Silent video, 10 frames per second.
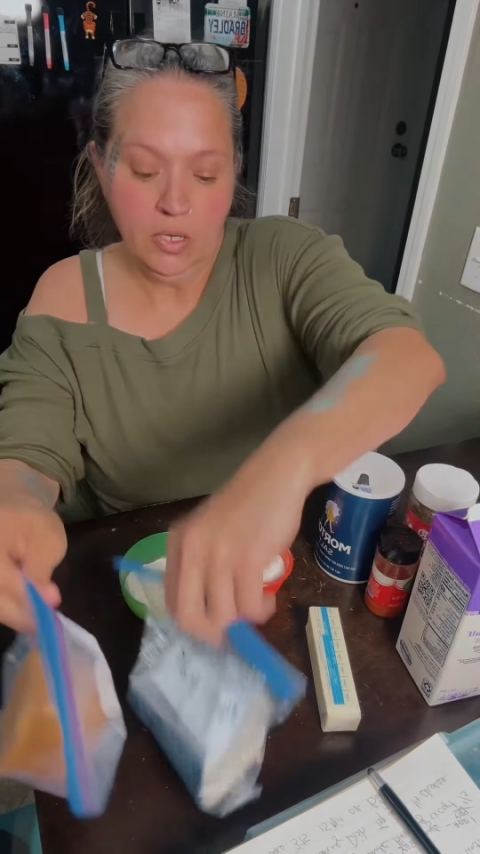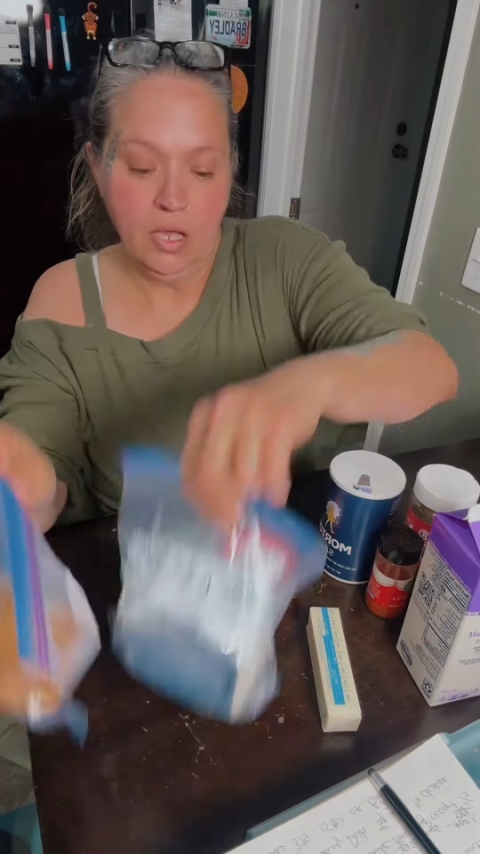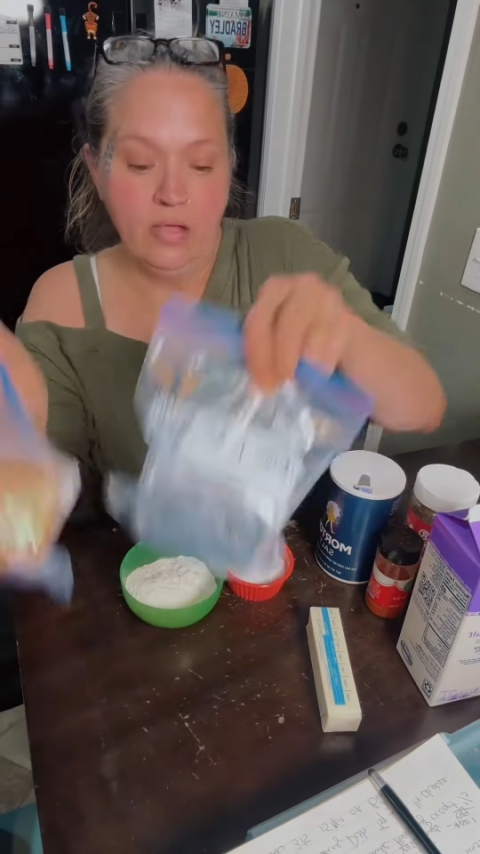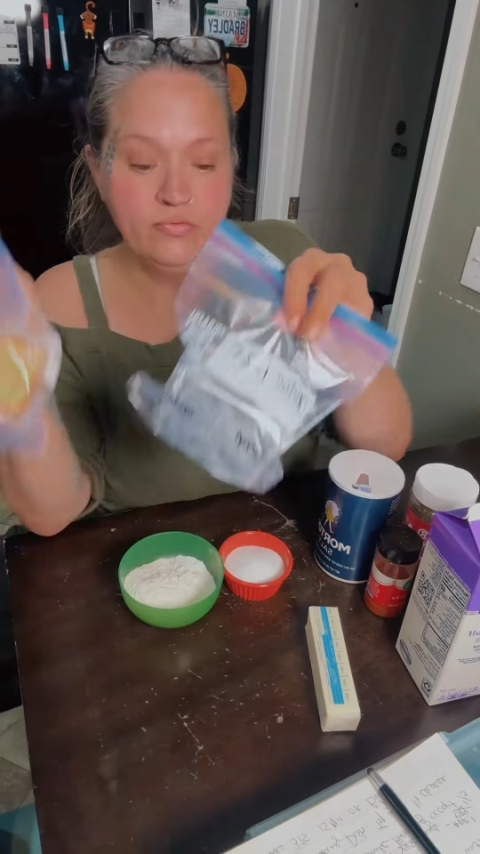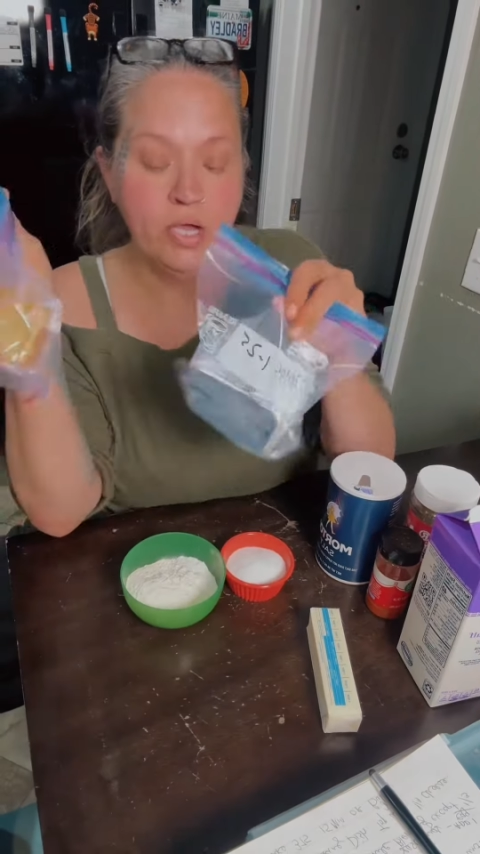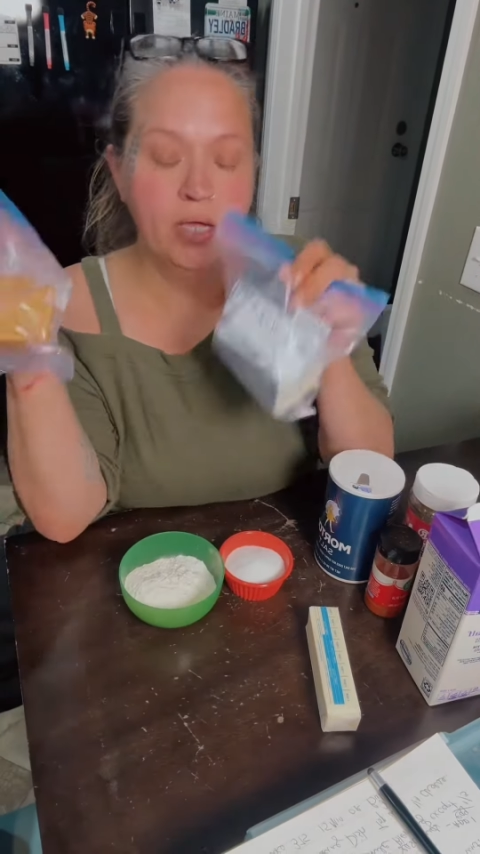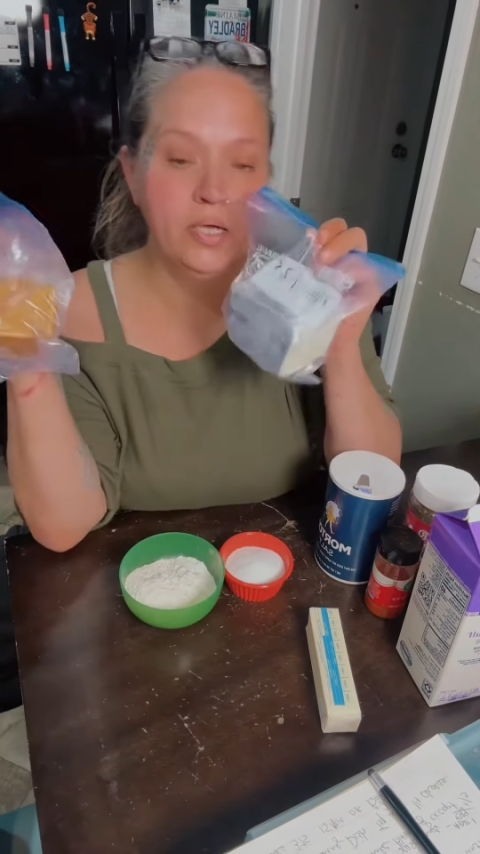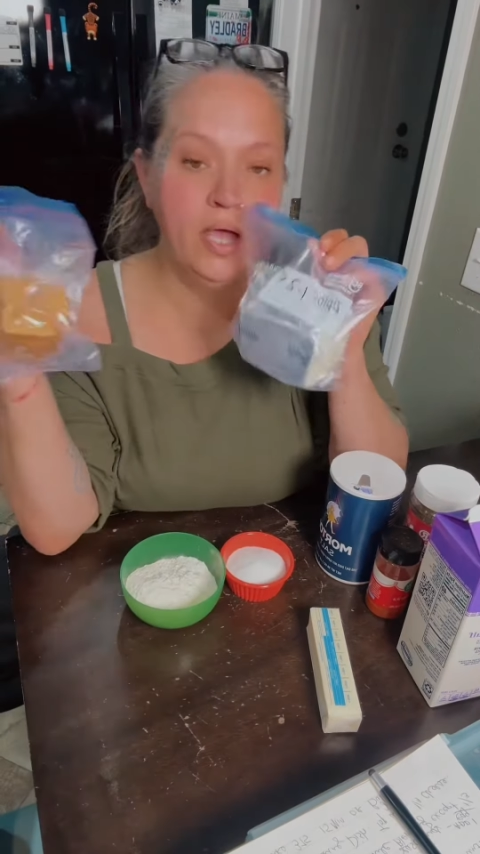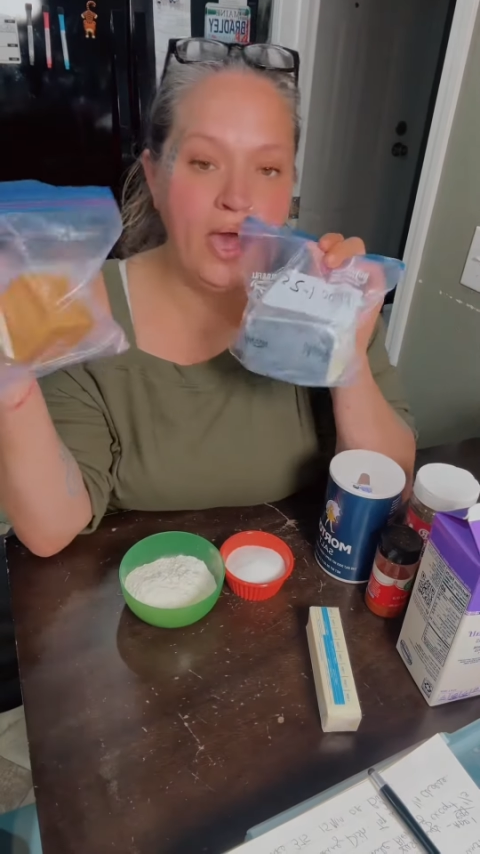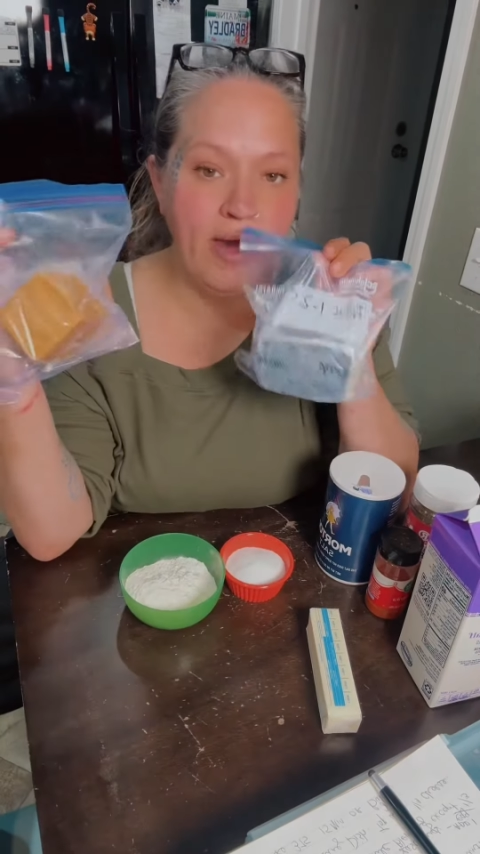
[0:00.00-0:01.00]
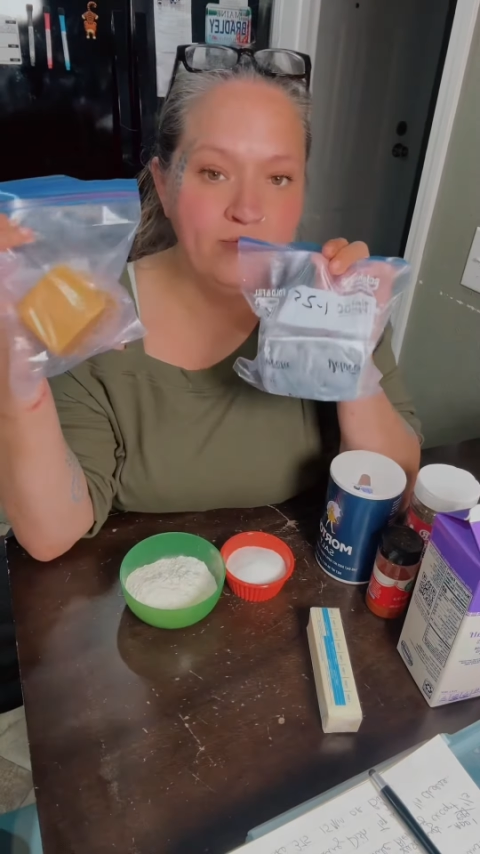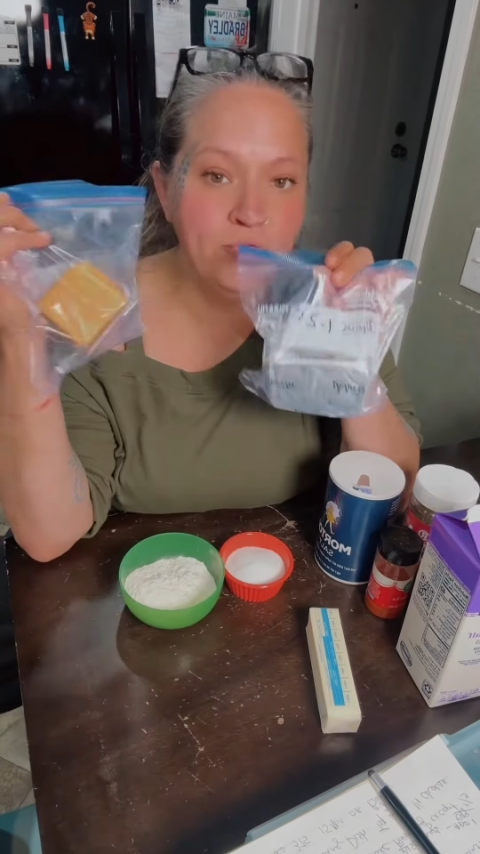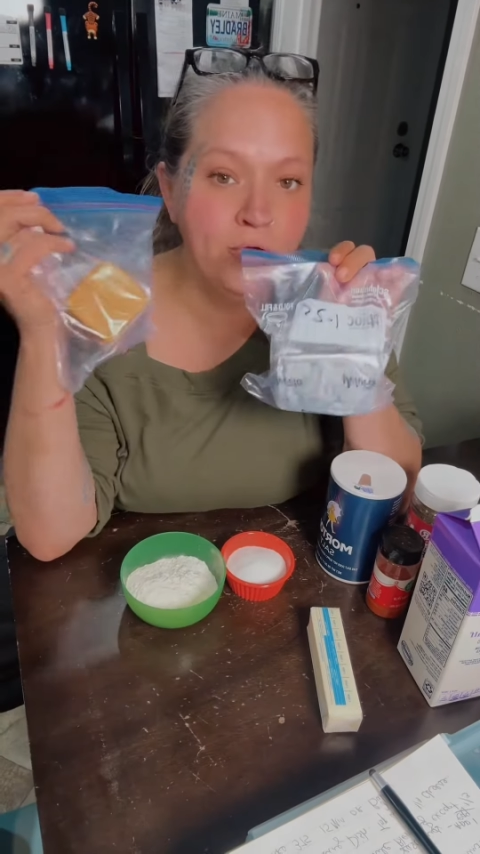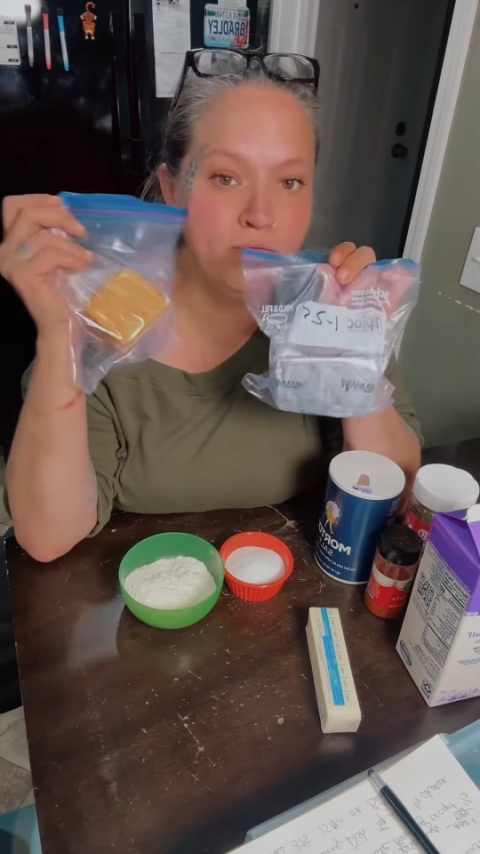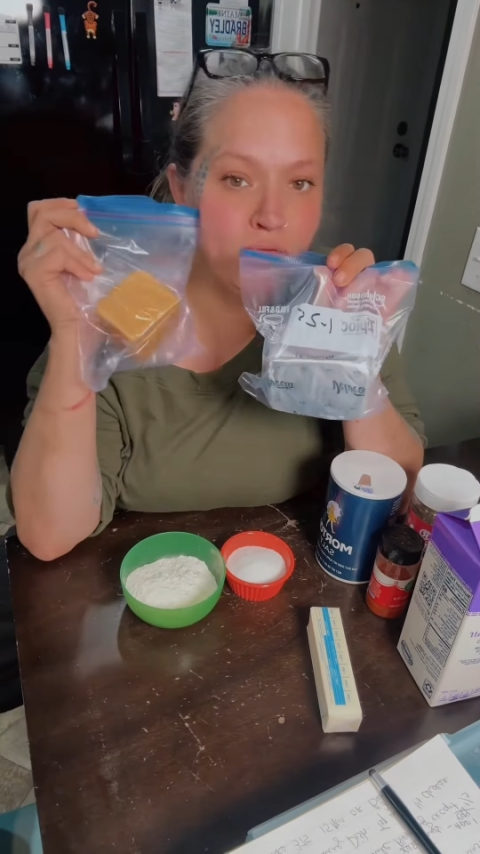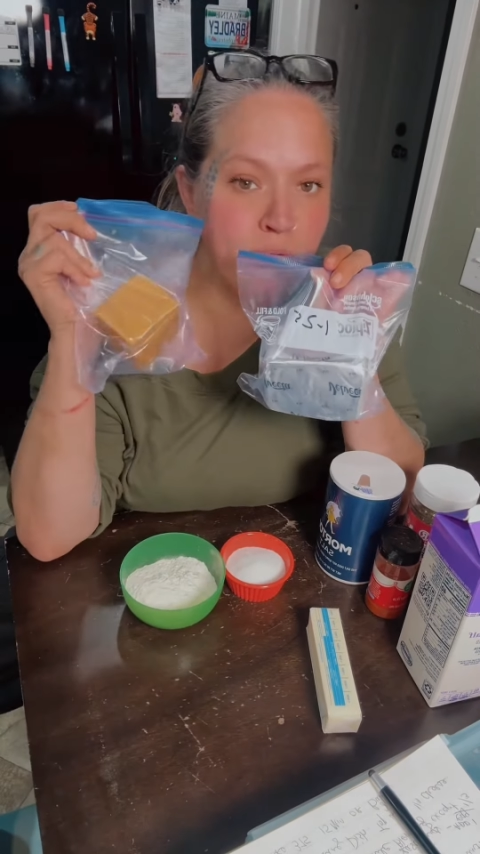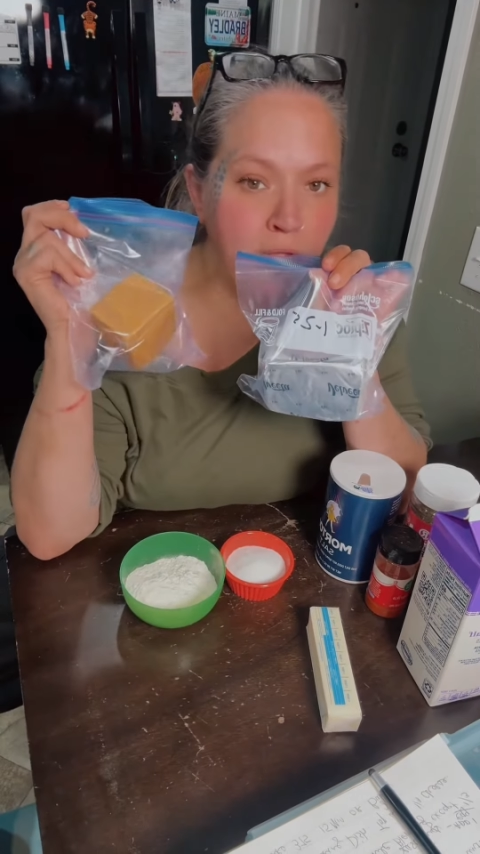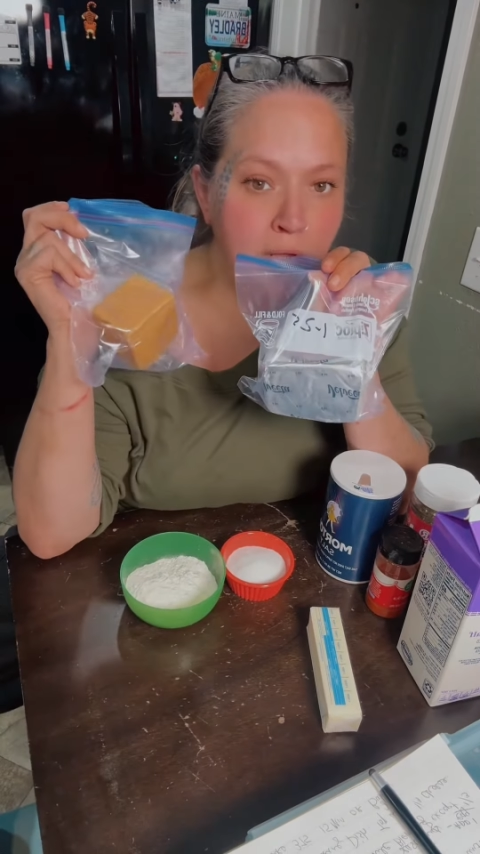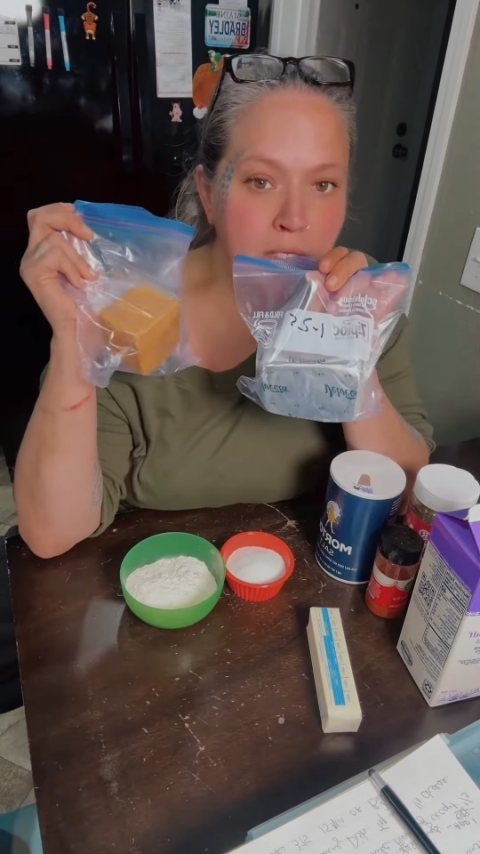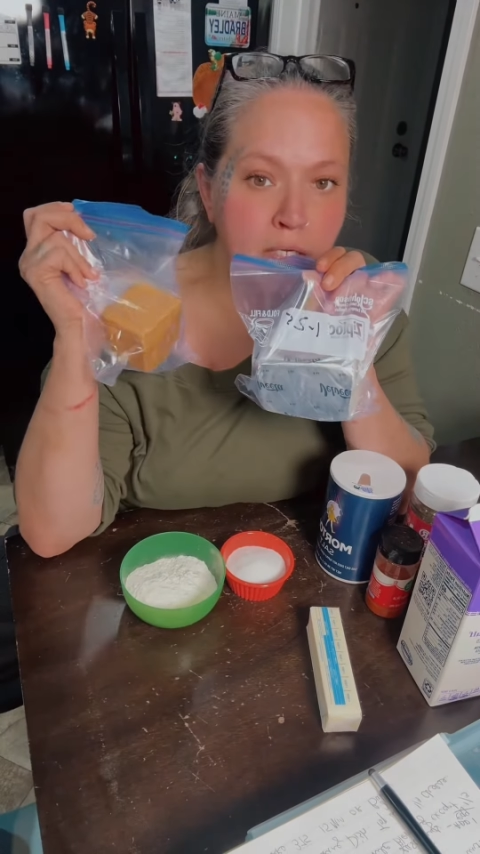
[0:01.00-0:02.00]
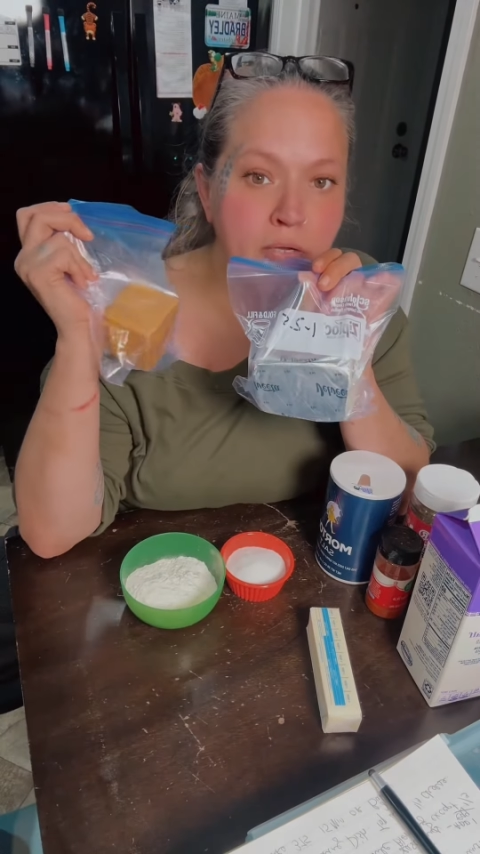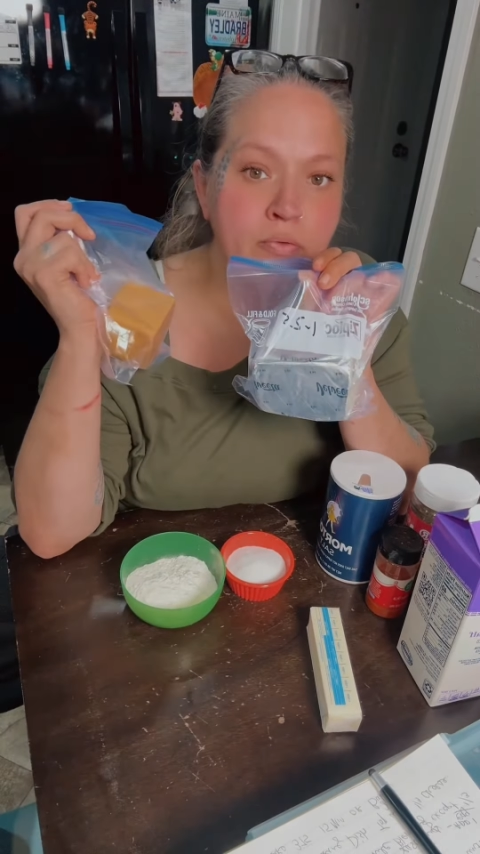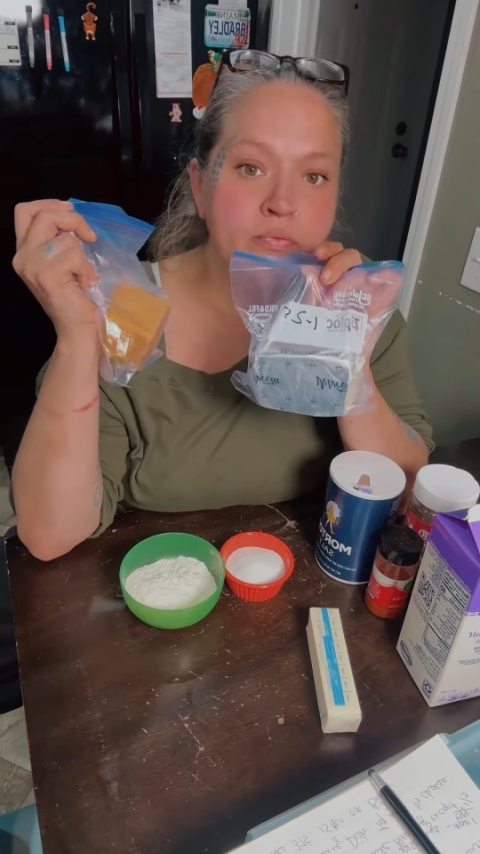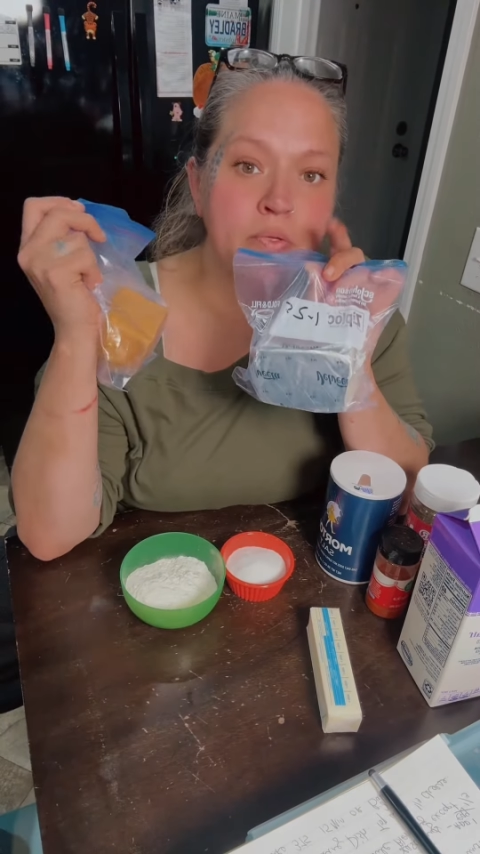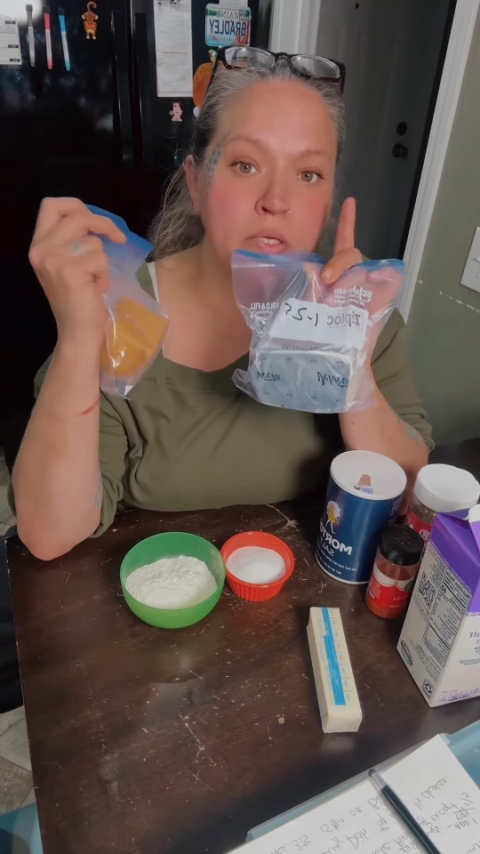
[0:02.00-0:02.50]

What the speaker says: I've got a half of a block of